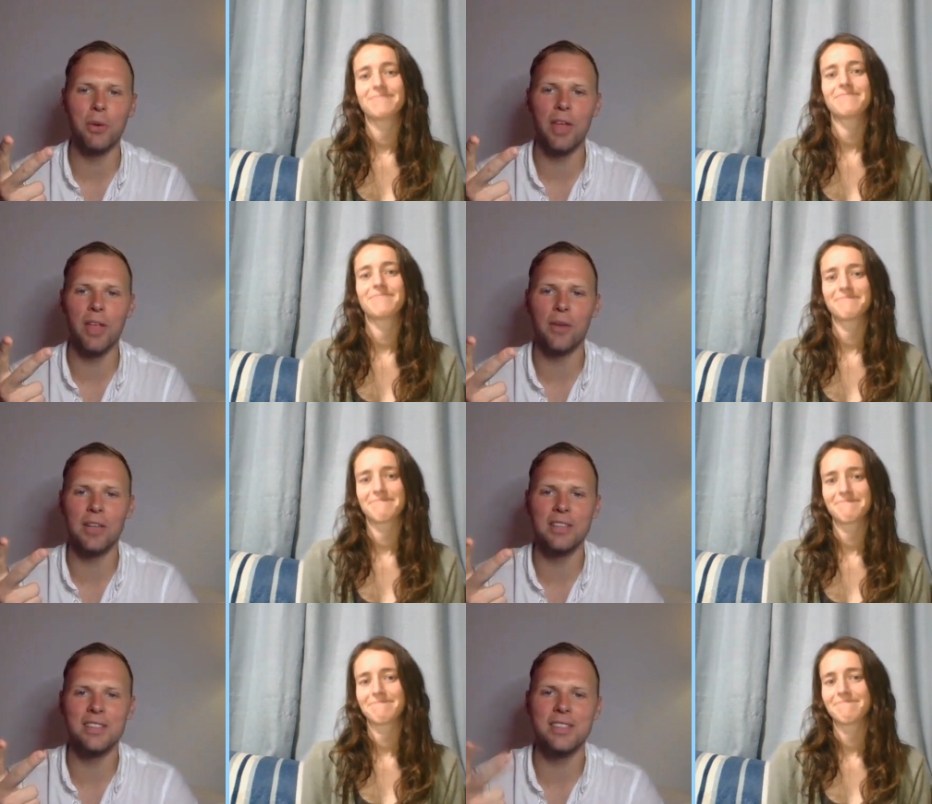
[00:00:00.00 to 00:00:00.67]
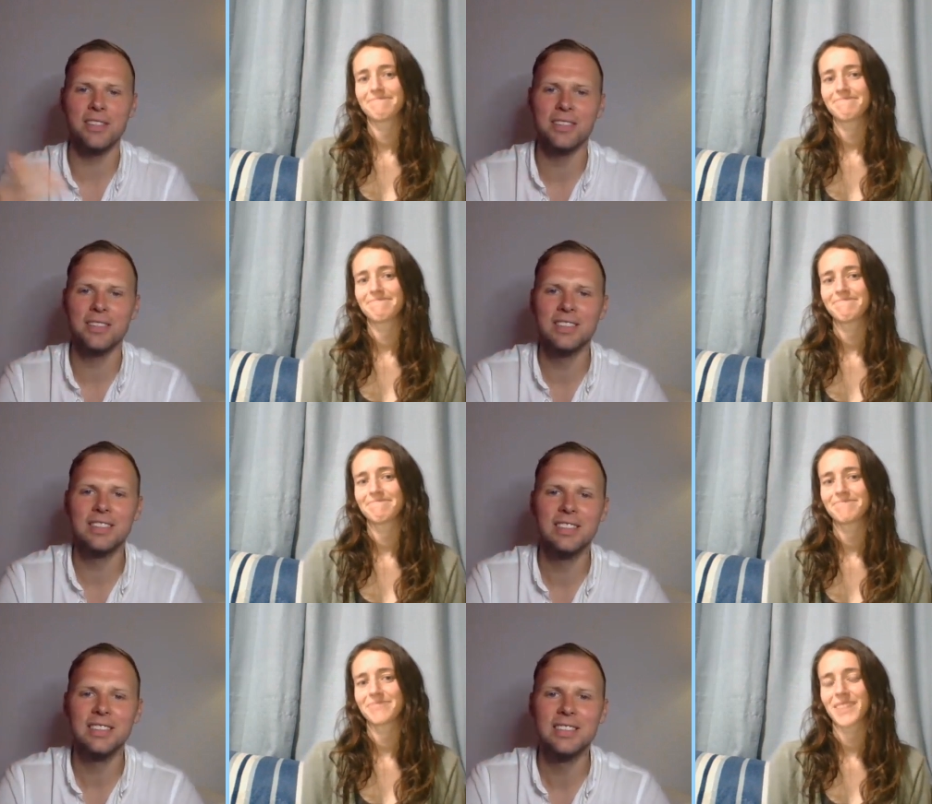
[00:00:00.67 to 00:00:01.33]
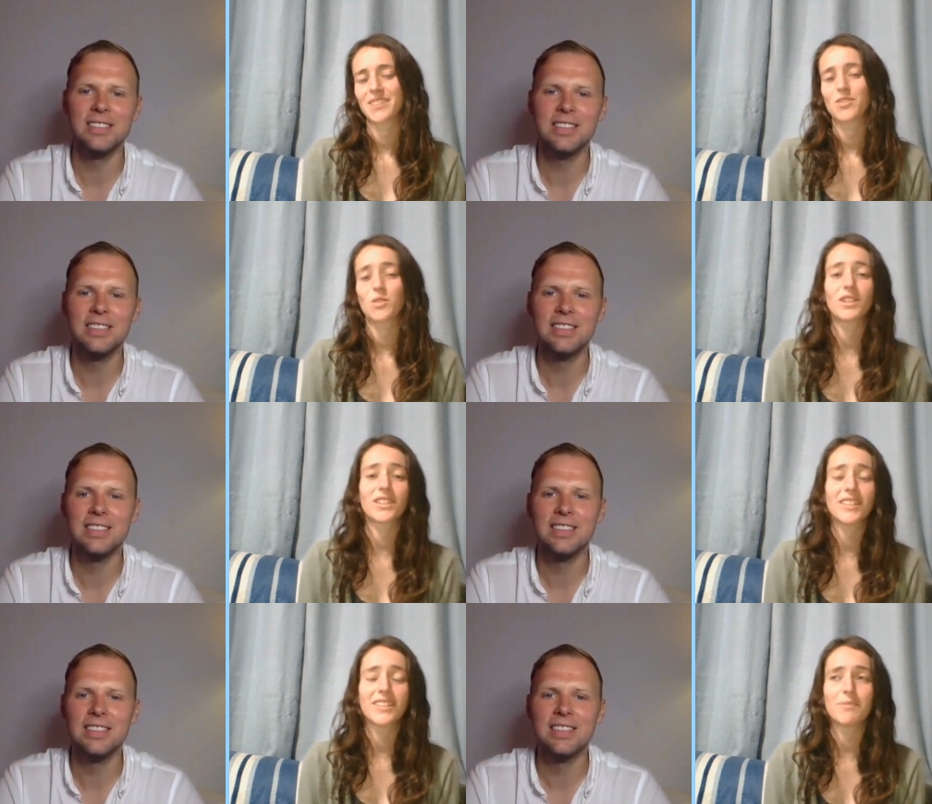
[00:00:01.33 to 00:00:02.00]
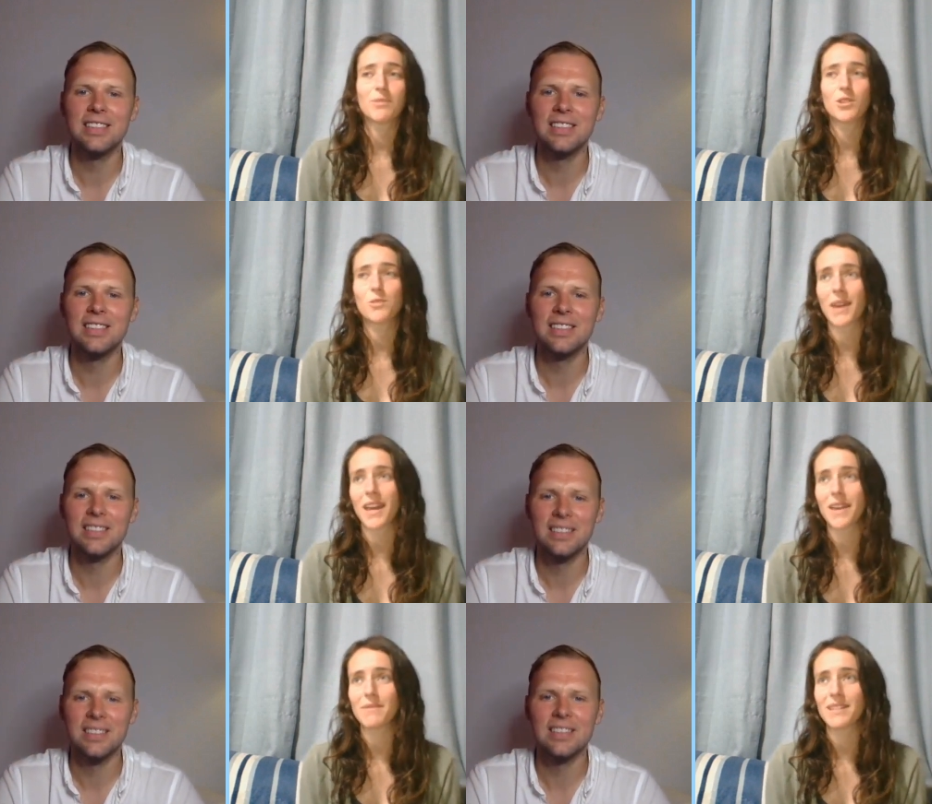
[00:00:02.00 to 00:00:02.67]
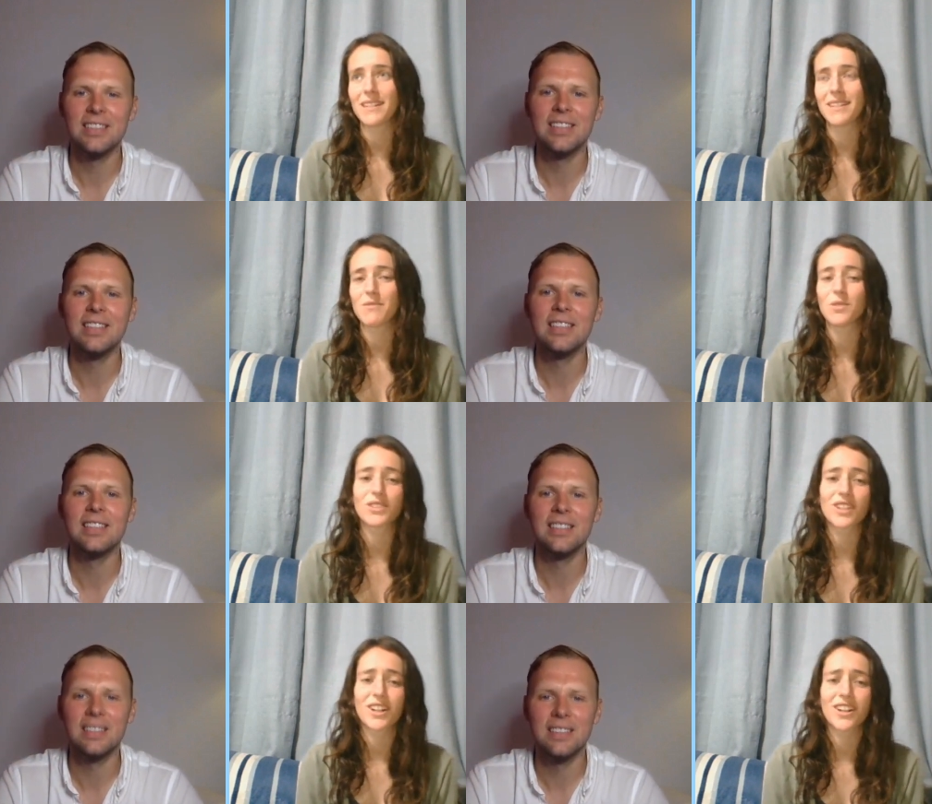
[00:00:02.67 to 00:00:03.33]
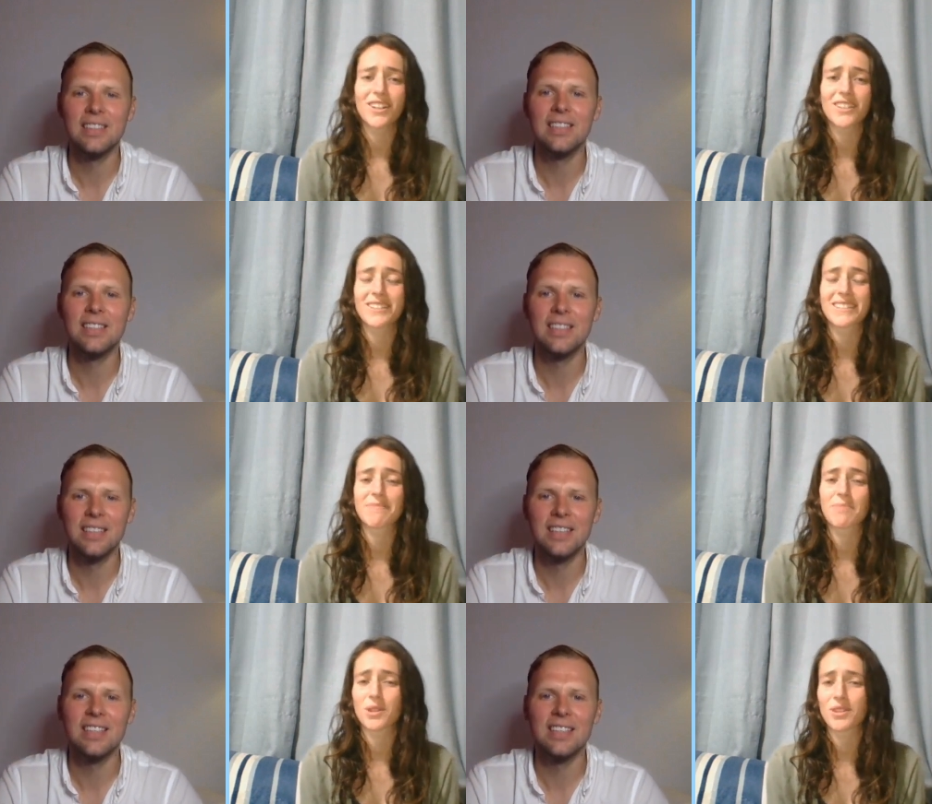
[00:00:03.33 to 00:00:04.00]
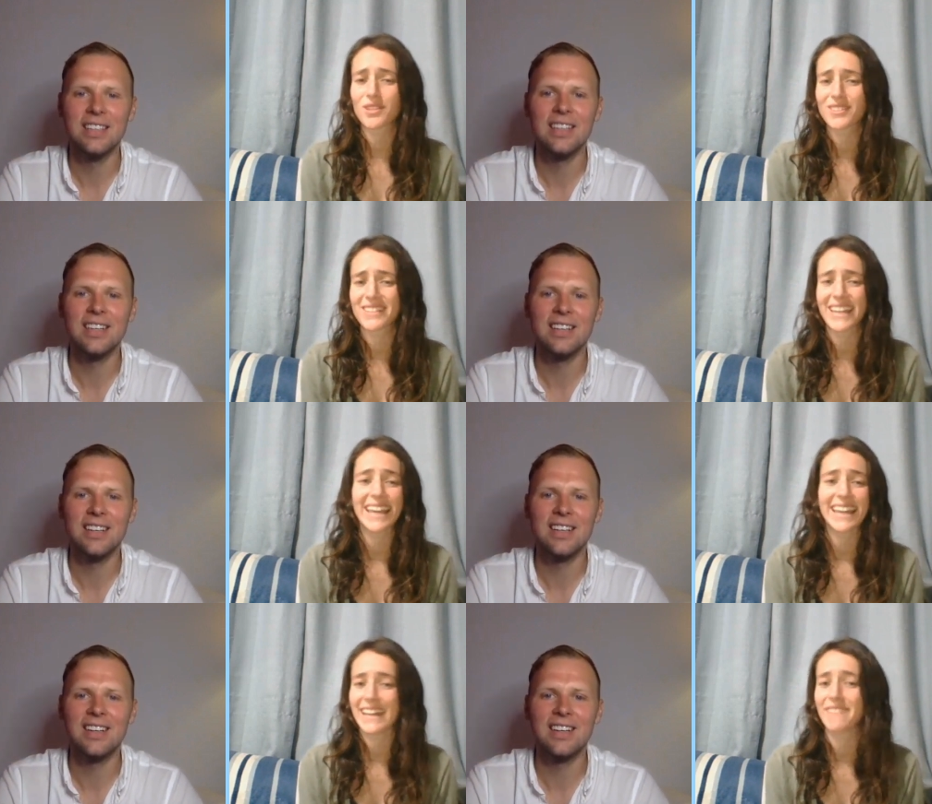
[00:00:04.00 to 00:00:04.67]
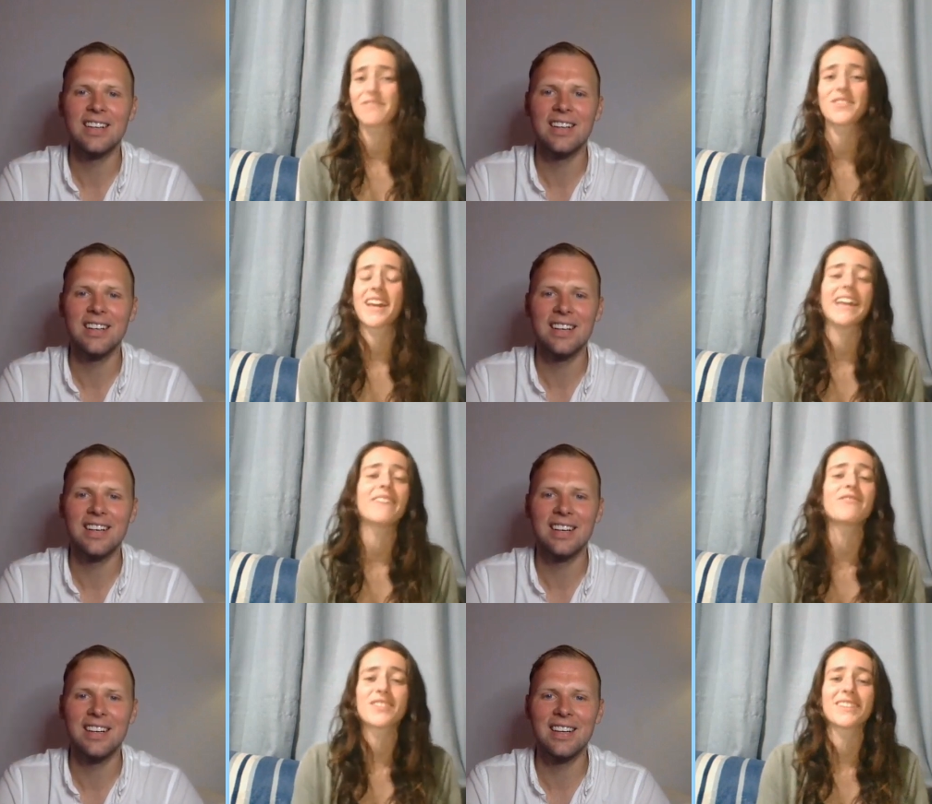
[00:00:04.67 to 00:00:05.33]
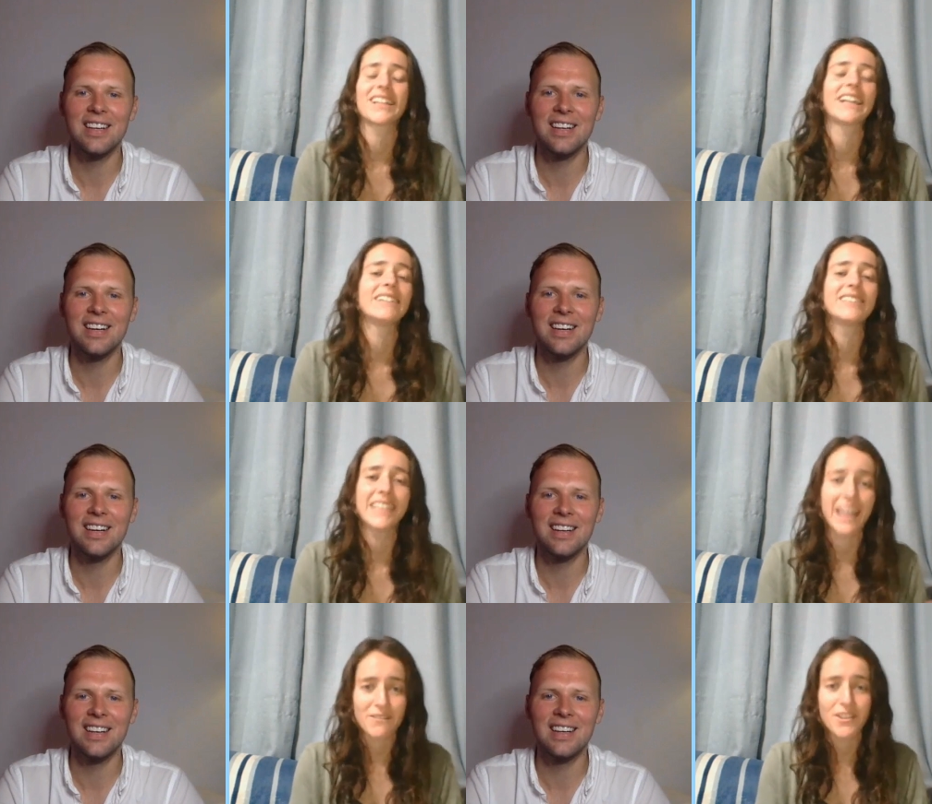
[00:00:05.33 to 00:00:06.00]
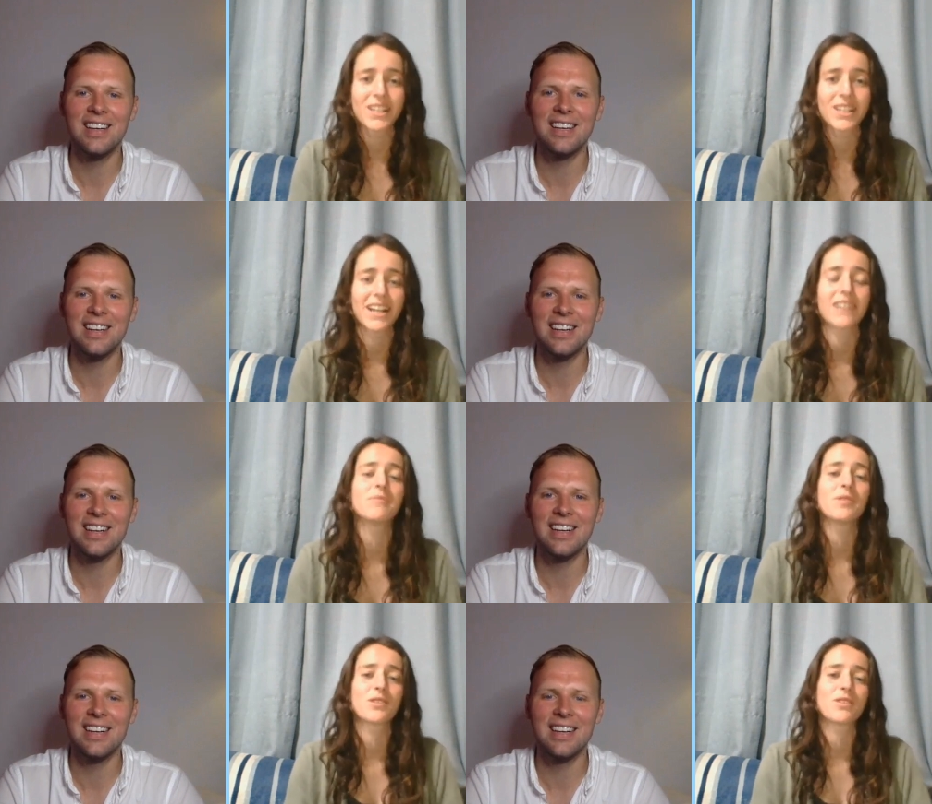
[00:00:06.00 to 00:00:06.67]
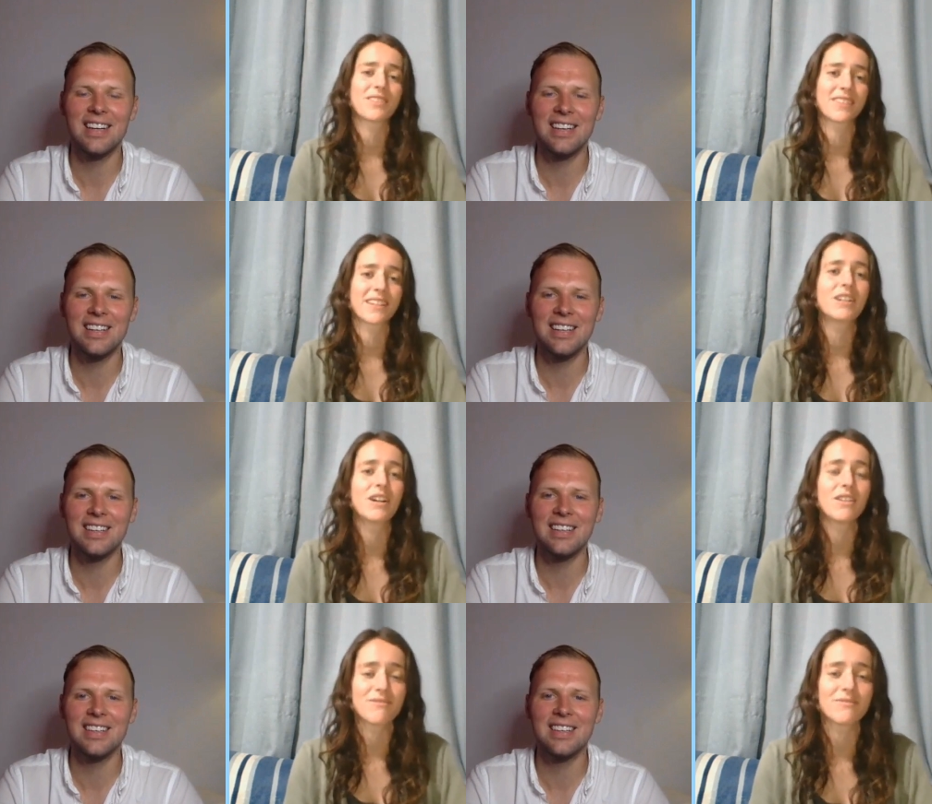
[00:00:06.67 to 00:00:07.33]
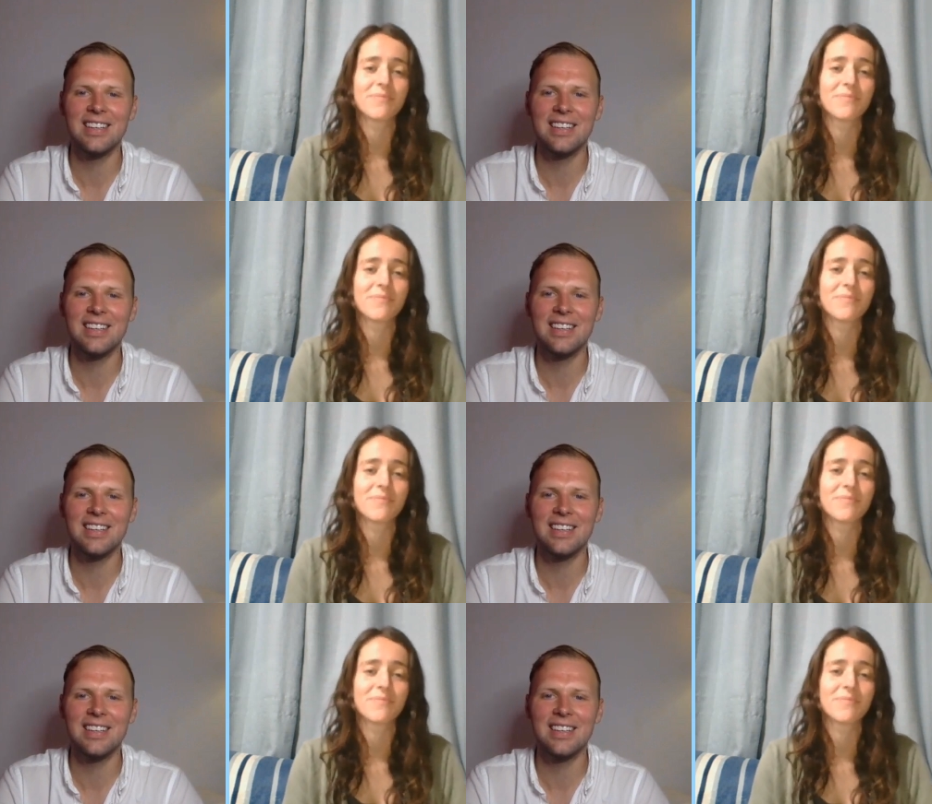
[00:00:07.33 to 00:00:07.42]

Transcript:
Speaker 1: were the other ones?
Speaker 2: Squirrel, bush baby, warthogs, birds, Every everything, any African animal you can think of,